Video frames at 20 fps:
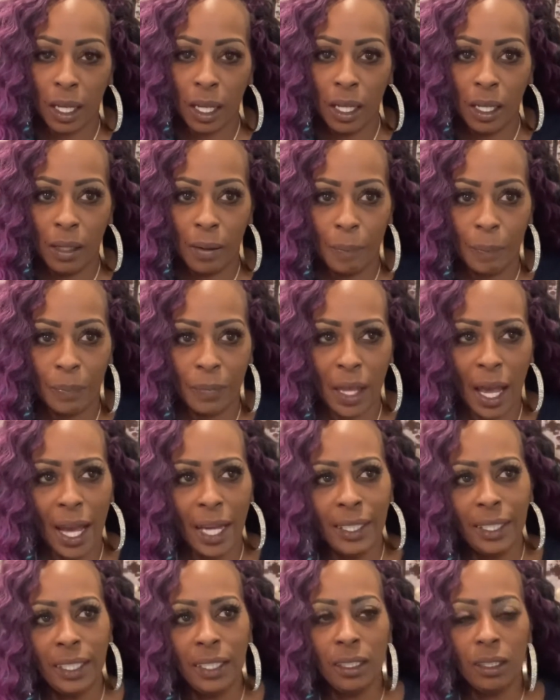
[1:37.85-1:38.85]
Um, I
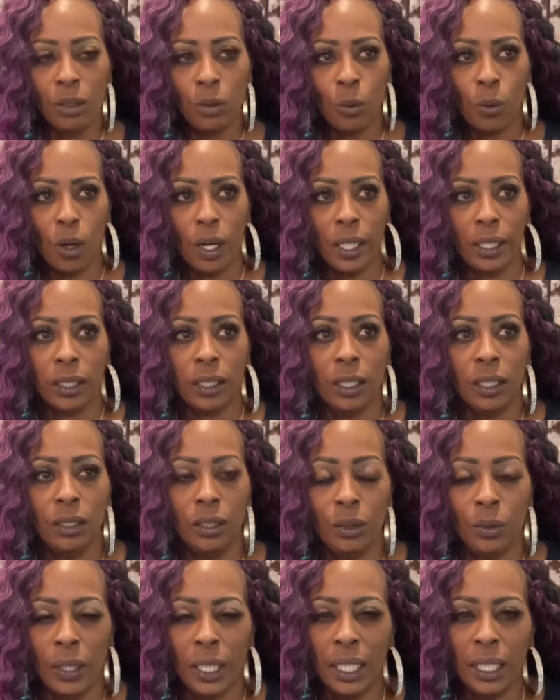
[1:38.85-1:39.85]
didn't want to do
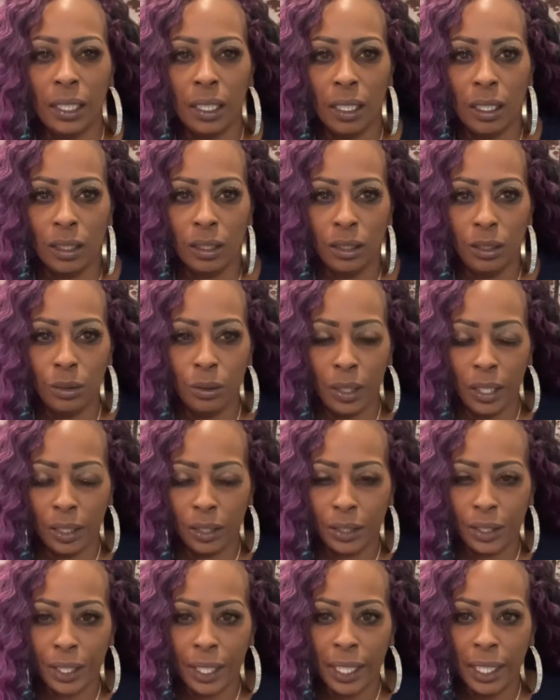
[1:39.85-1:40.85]
anything too
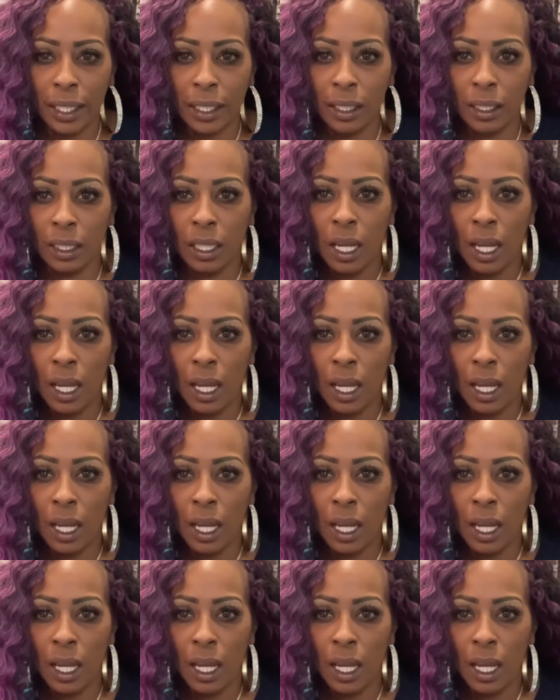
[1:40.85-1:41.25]
intricate,